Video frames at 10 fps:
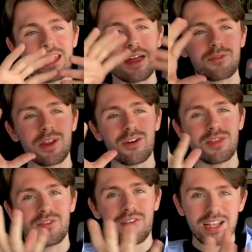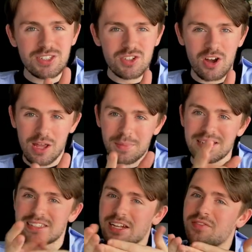gathering on the FaceTime
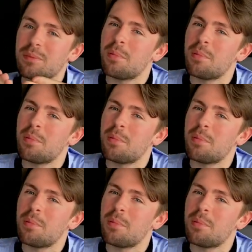instead of in